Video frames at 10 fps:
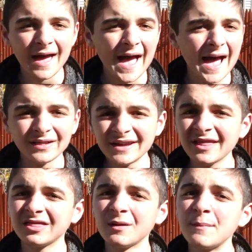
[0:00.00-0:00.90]
at
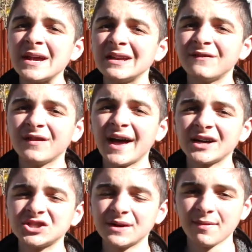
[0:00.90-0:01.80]
least the main
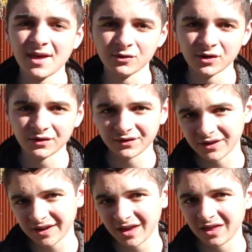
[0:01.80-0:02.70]
flagships that were
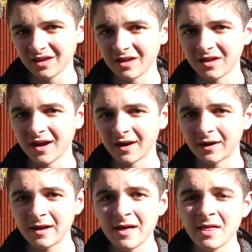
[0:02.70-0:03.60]
released this year?
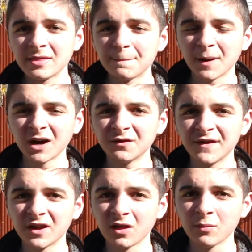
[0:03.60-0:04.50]
The
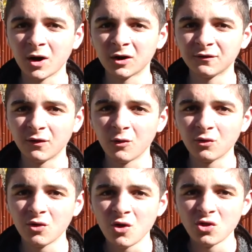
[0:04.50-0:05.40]
perfect smartphone,
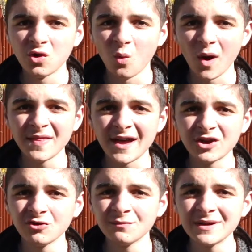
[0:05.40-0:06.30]
the one that
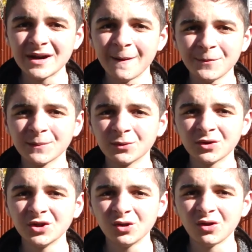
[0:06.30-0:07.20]
you would be comfortable
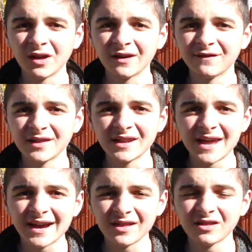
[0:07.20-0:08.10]
using for the
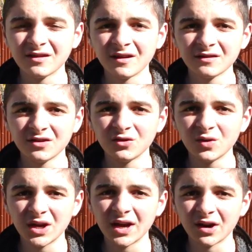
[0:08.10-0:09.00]
next 2
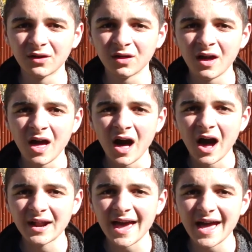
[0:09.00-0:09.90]
years
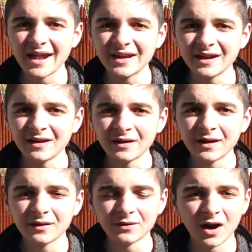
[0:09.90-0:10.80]
on any
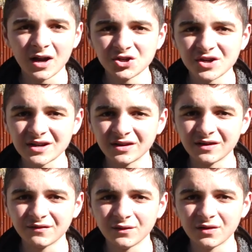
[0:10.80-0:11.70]
contract, like
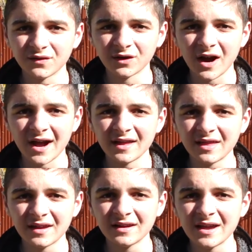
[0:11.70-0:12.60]
with
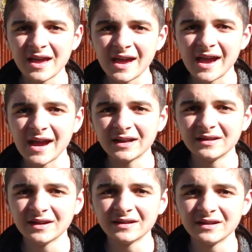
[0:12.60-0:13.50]
Verizon,
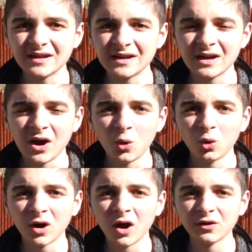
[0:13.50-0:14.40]
AT&T,
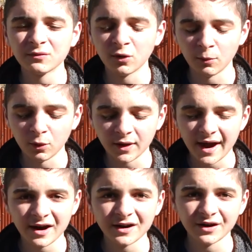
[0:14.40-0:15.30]
or other mobile
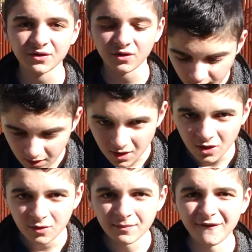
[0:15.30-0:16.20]
carriers.
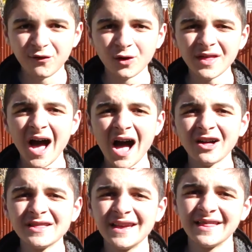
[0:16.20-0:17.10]
Before the
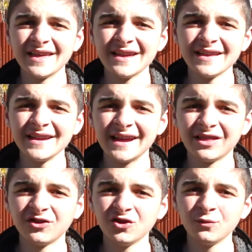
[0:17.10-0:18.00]
holiday season gets
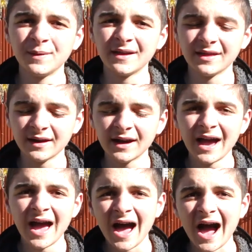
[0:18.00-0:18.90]
too busy,
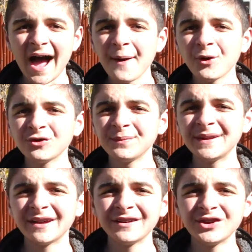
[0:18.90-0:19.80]
I'm going to be
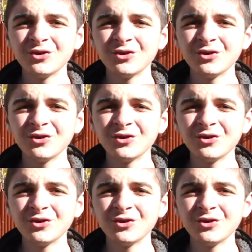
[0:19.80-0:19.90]
telling you